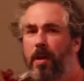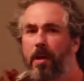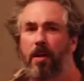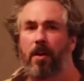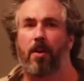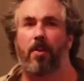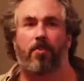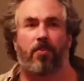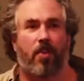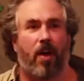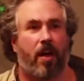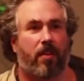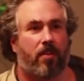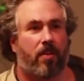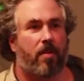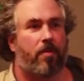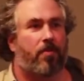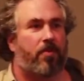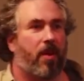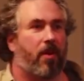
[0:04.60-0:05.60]
here has thought to
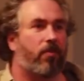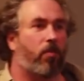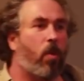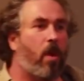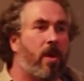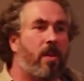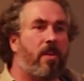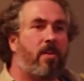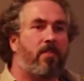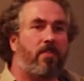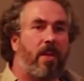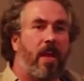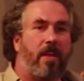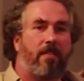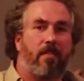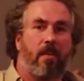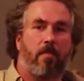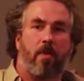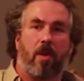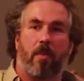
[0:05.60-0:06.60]
themselves, one of these
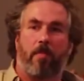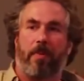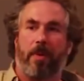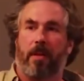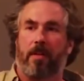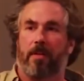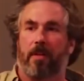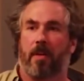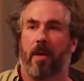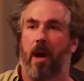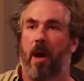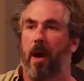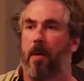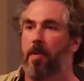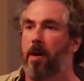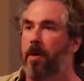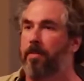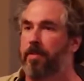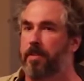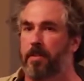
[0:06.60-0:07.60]
days I'm going to build a cob
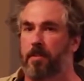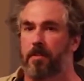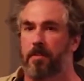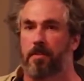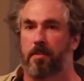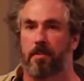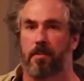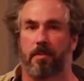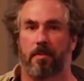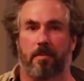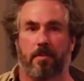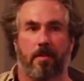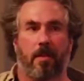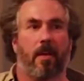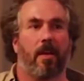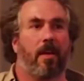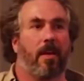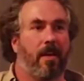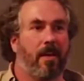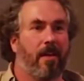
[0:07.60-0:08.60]
oven?
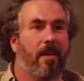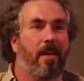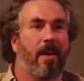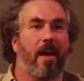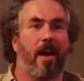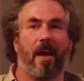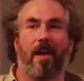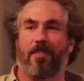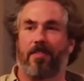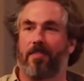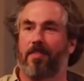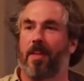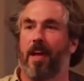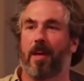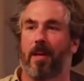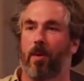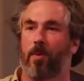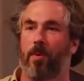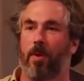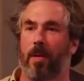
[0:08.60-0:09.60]
Yeah, this is
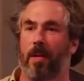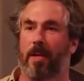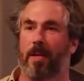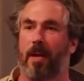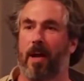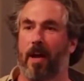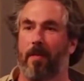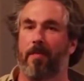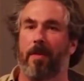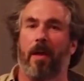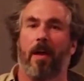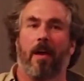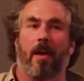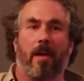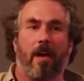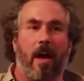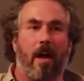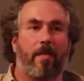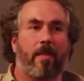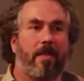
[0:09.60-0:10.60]
like a really
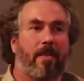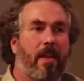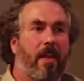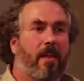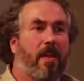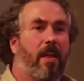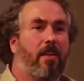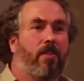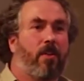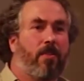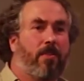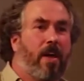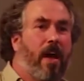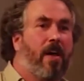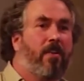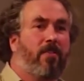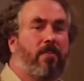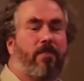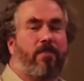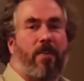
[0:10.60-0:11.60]
common thing. Yeah,
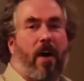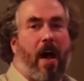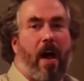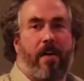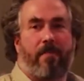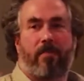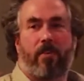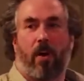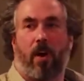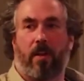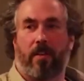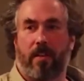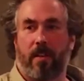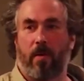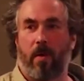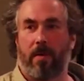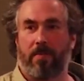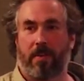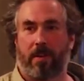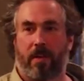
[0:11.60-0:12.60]
2005 called and they
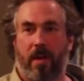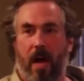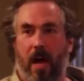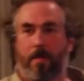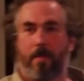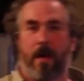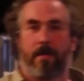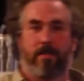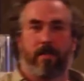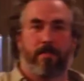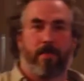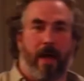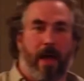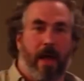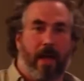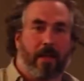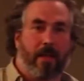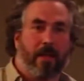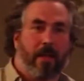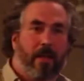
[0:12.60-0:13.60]
want their cob oven
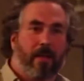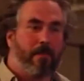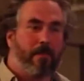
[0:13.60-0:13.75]
back.